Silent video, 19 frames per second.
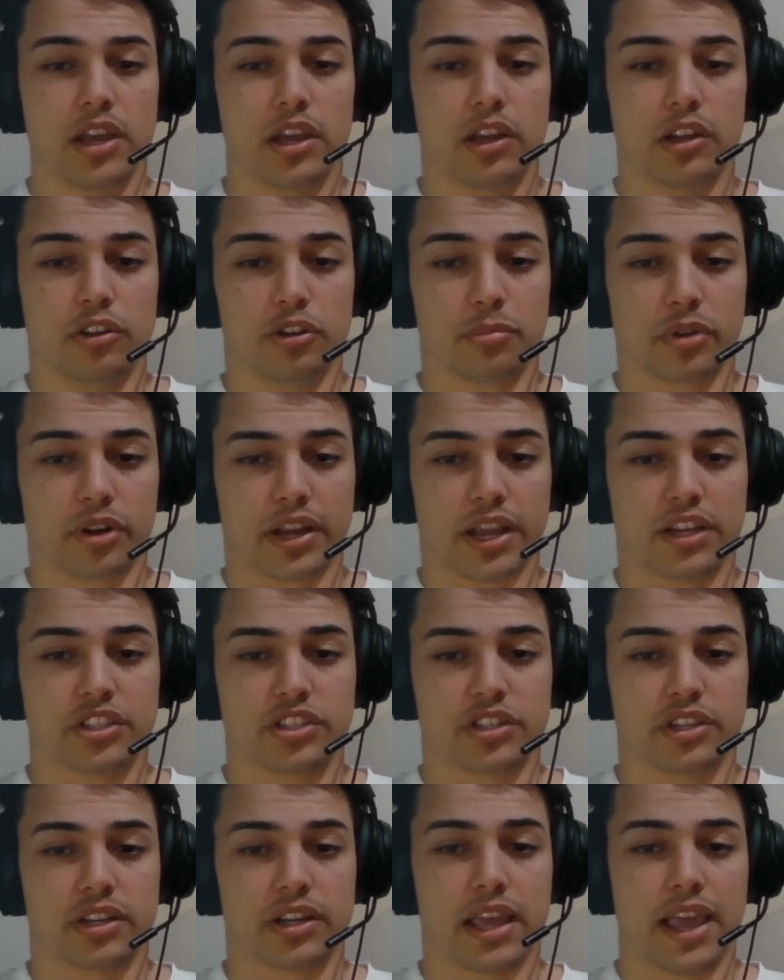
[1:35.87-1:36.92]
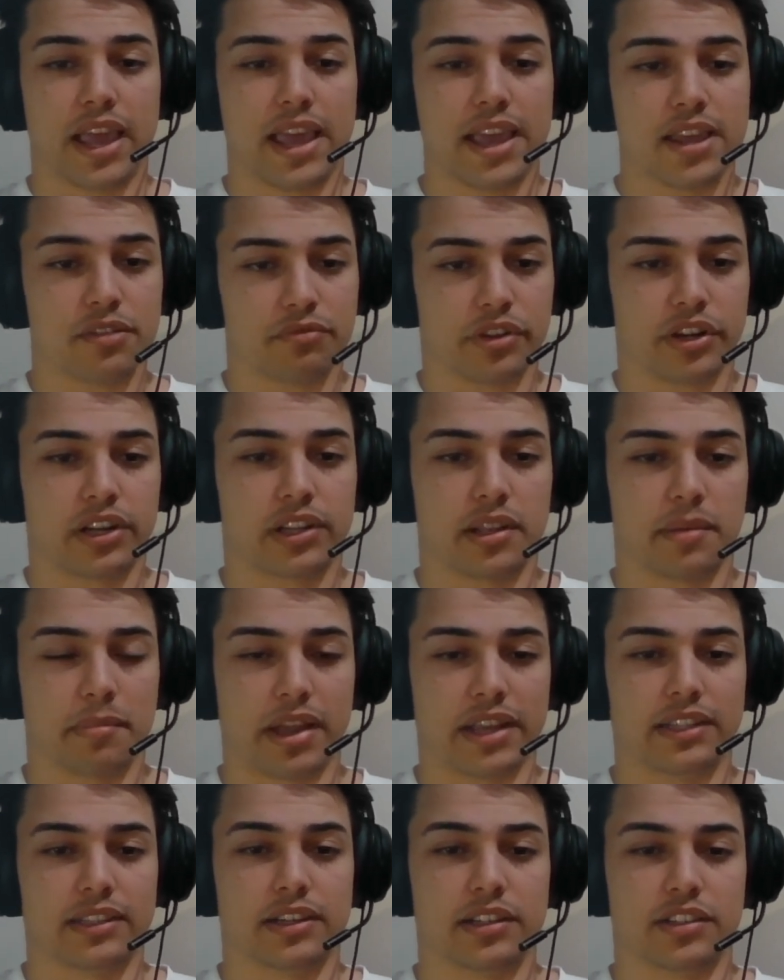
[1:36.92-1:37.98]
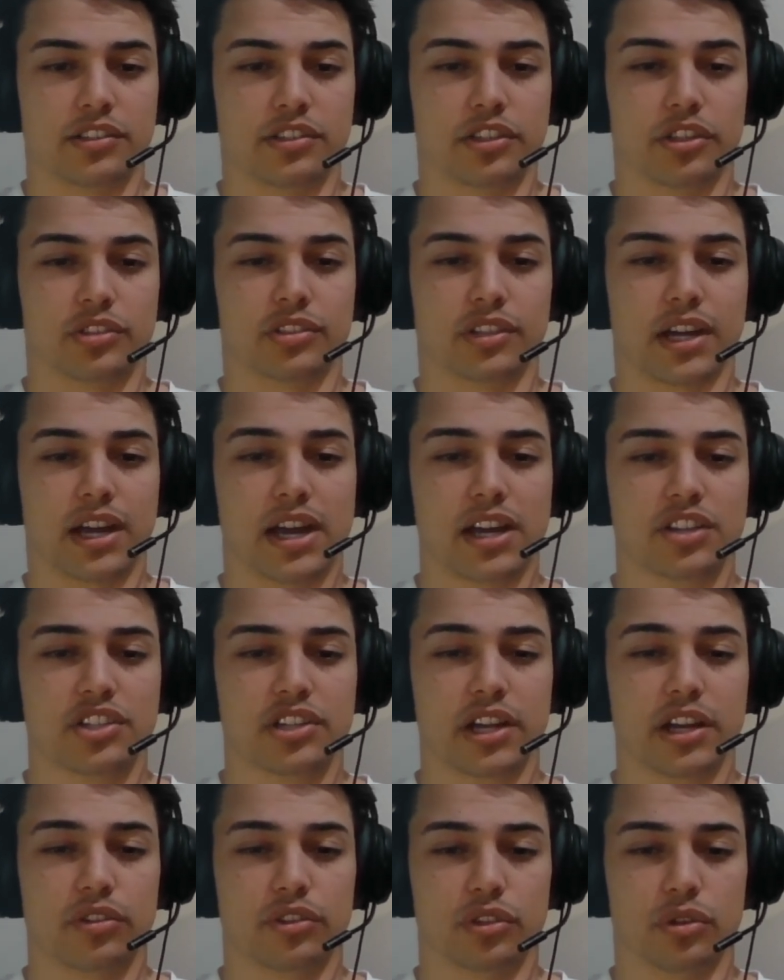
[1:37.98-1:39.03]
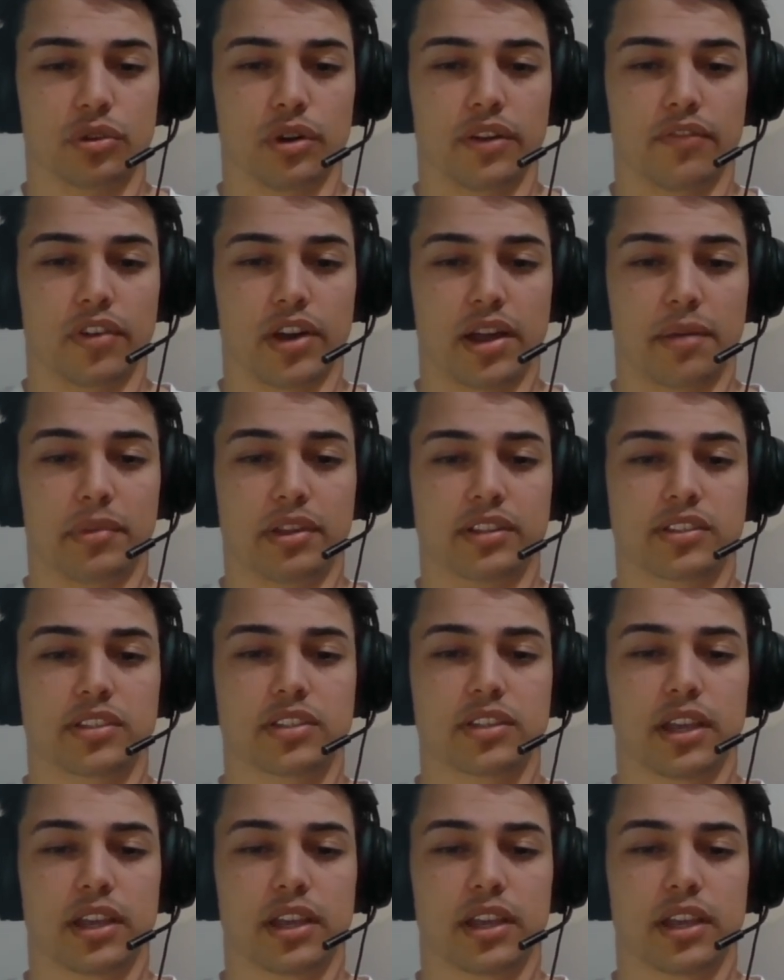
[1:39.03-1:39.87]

lubrication, and regular maintenance due to harsh outdoor environments.